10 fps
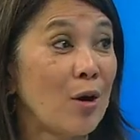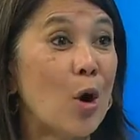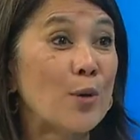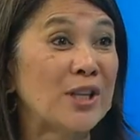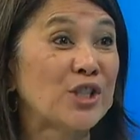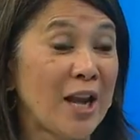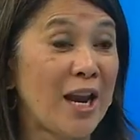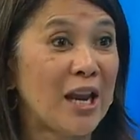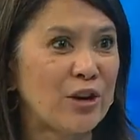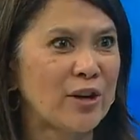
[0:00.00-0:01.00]

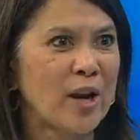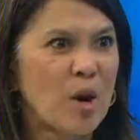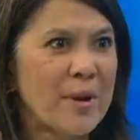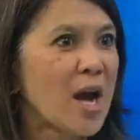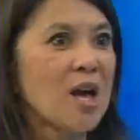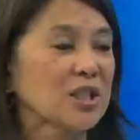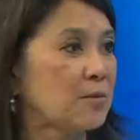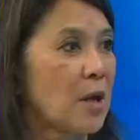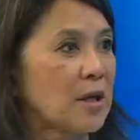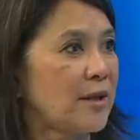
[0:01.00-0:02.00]
ONJ, and you're like, oh my gosh, I'm
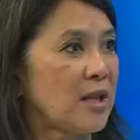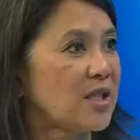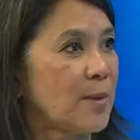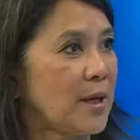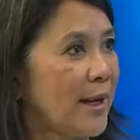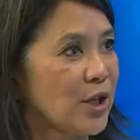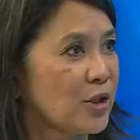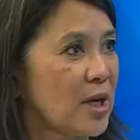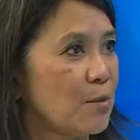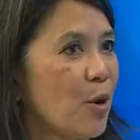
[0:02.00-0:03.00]
not going to take this
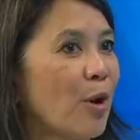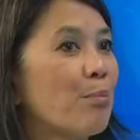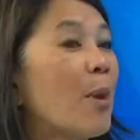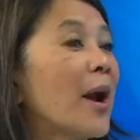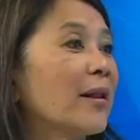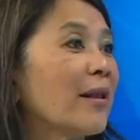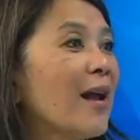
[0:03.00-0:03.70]
medication anymore. But